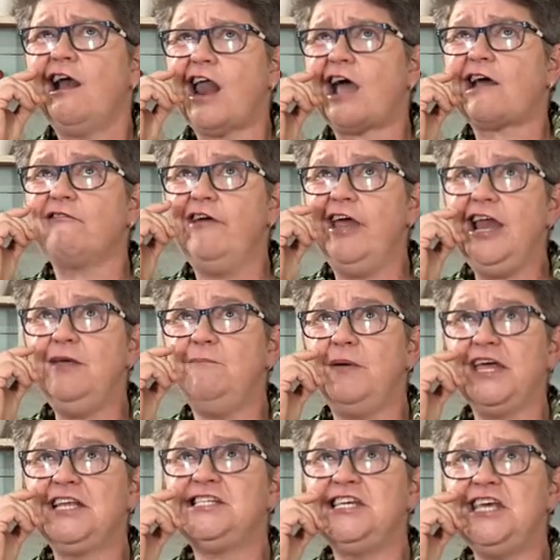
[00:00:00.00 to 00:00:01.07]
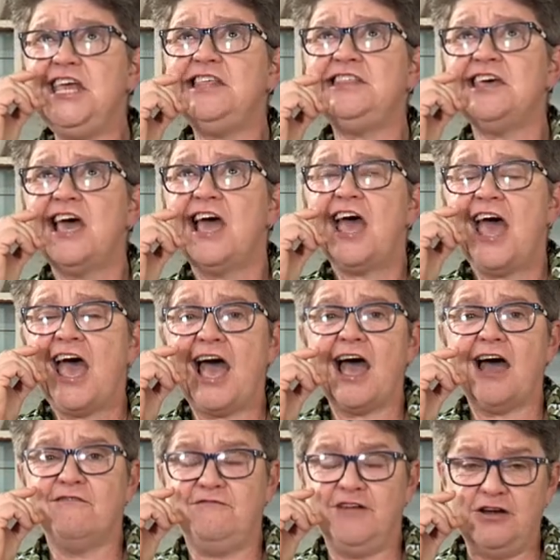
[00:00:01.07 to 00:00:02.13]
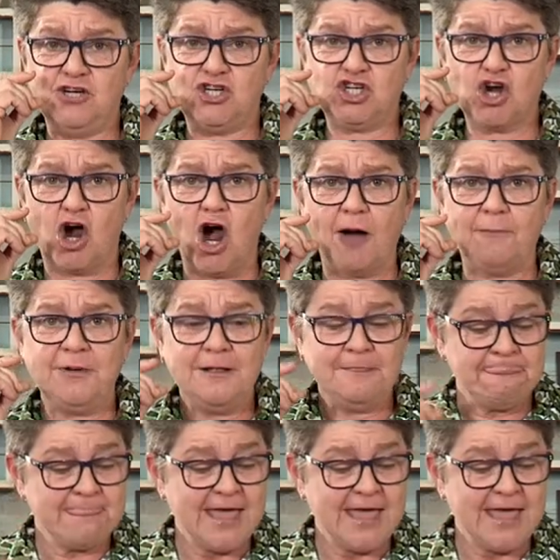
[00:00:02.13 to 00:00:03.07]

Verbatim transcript: like really big teeth, uh, very sharp,